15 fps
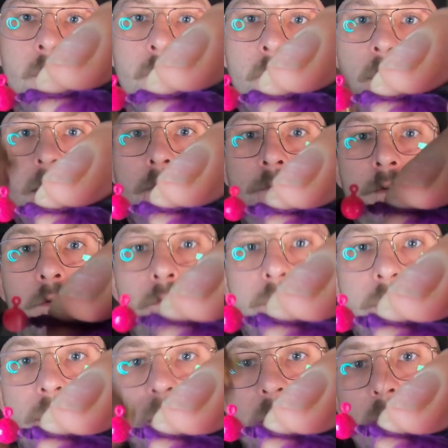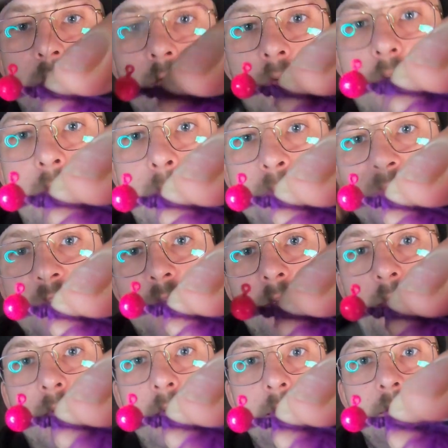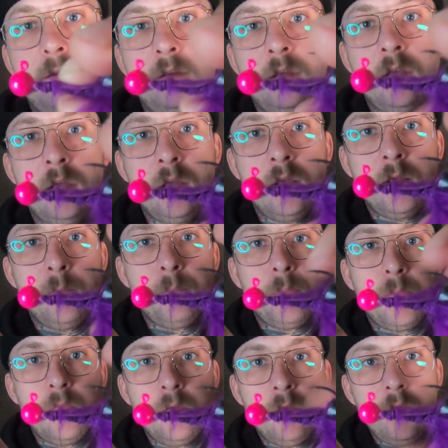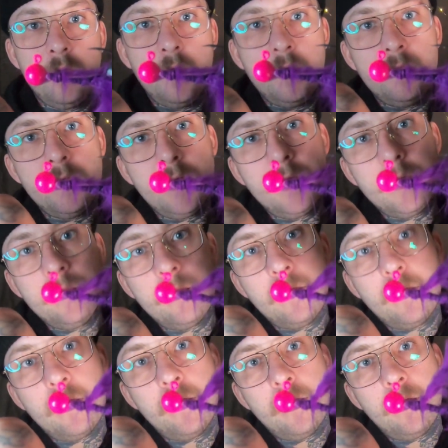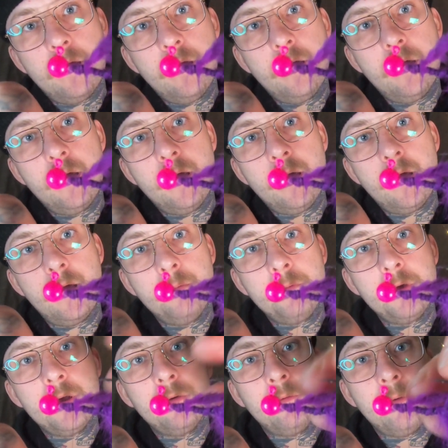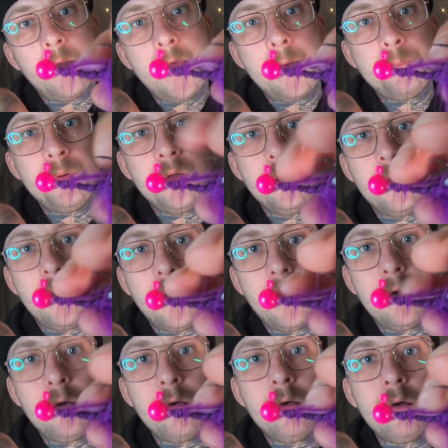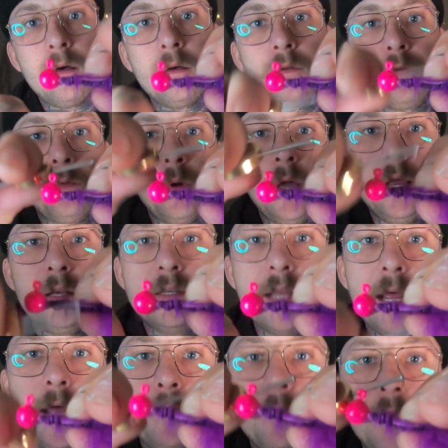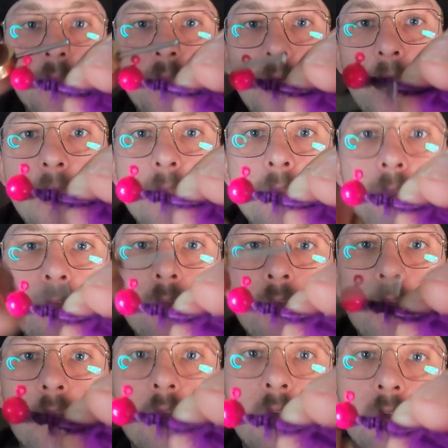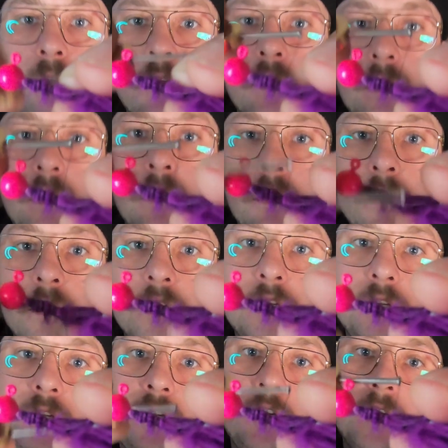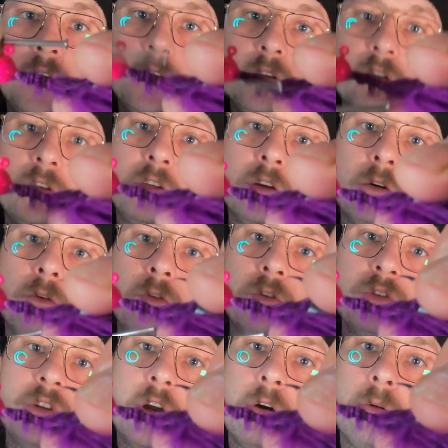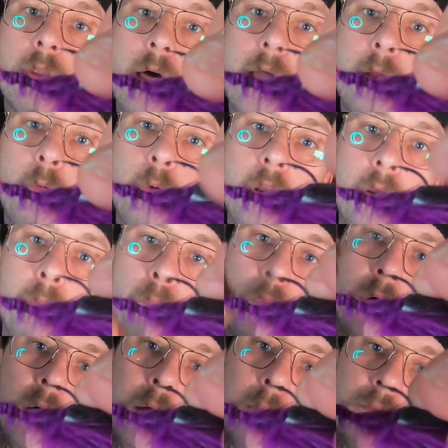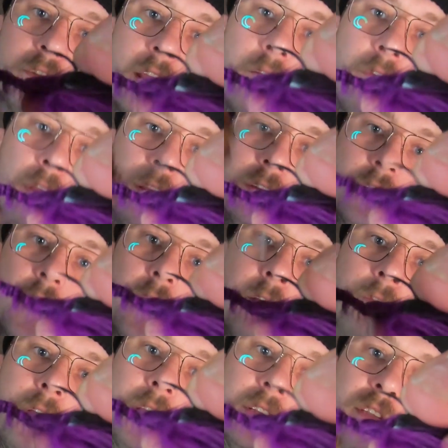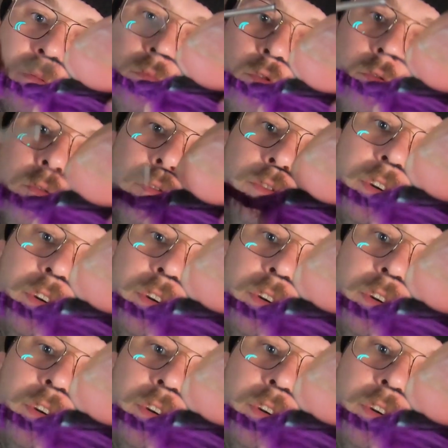Make a few tight wraps on that. And then I'm going to wrap it all the way down again, just so there's no like weird bumps. Everything's kind of like a smooth